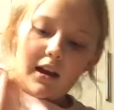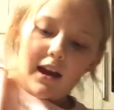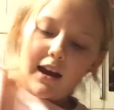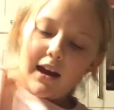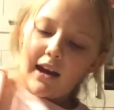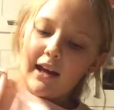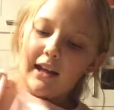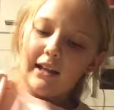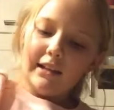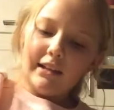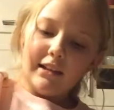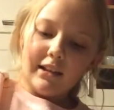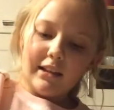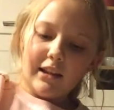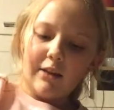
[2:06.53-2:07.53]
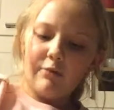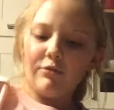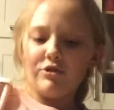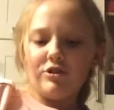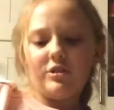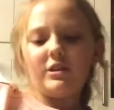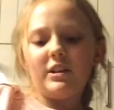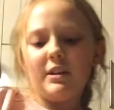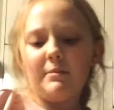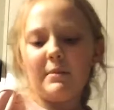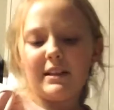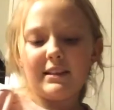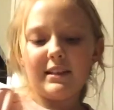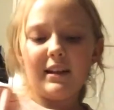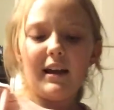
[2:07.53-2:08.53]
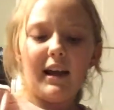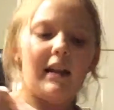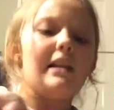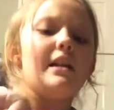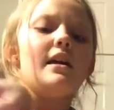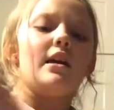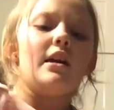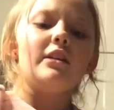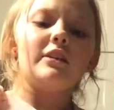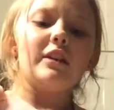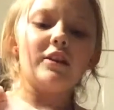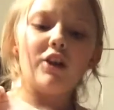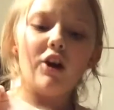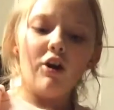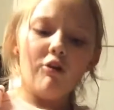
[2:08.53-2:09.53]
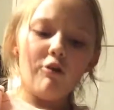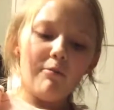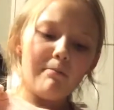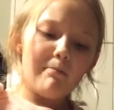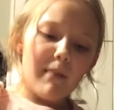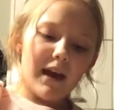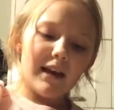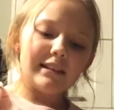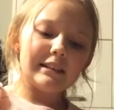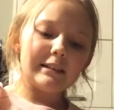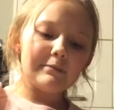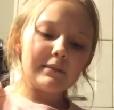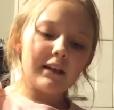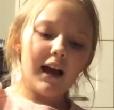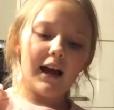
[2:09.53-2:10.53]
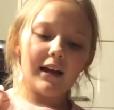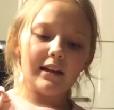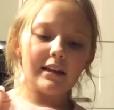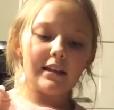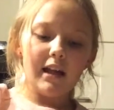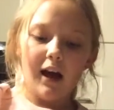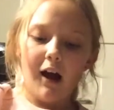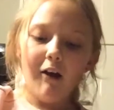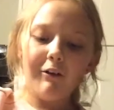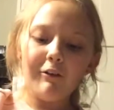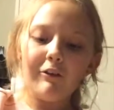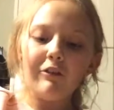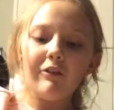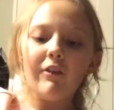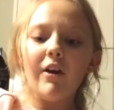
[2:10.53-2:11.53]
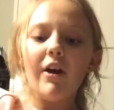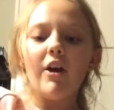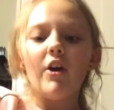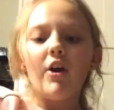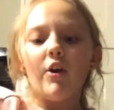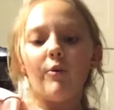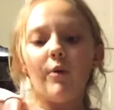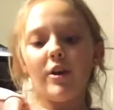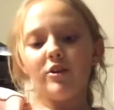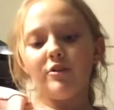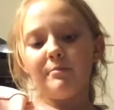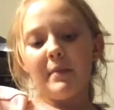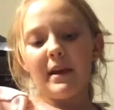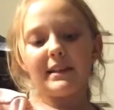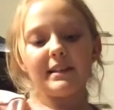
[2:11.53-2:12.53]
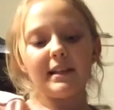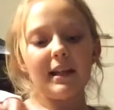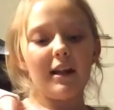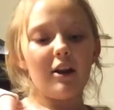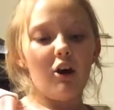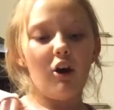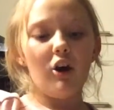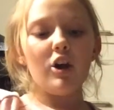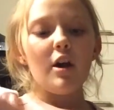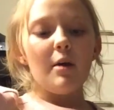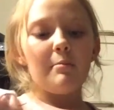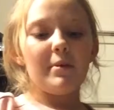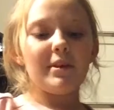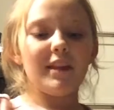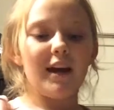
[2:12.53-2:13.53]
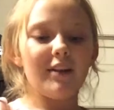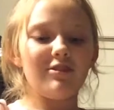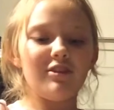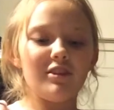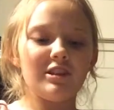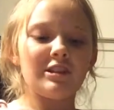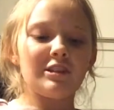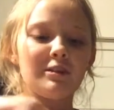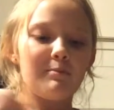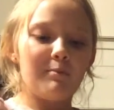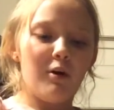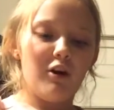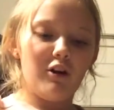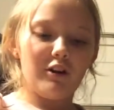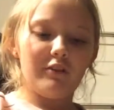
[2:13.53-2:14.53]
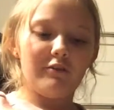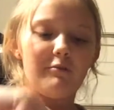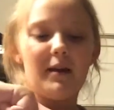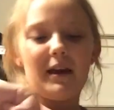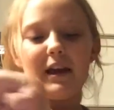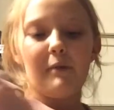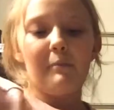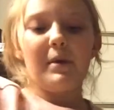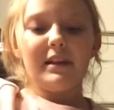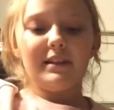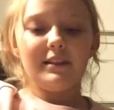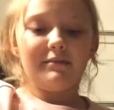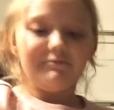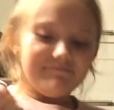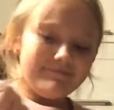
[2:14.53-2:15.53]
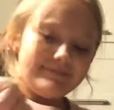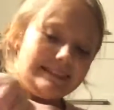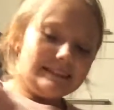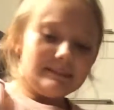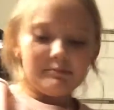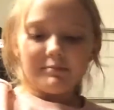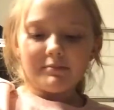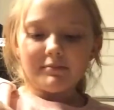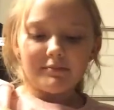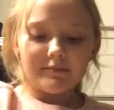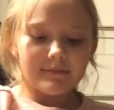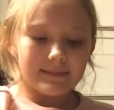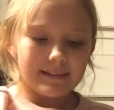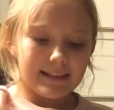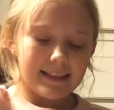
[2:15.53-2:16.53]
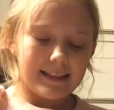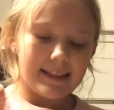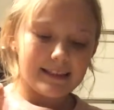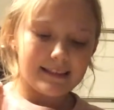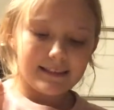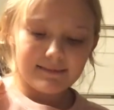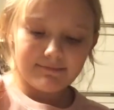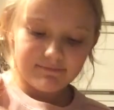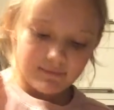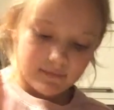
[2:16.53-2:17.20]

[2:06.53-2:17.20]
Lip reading: and then we're just gonna mix it again. The dough may seem kind of tough when you're mixing it all, but that's just part of making pizza. Yes.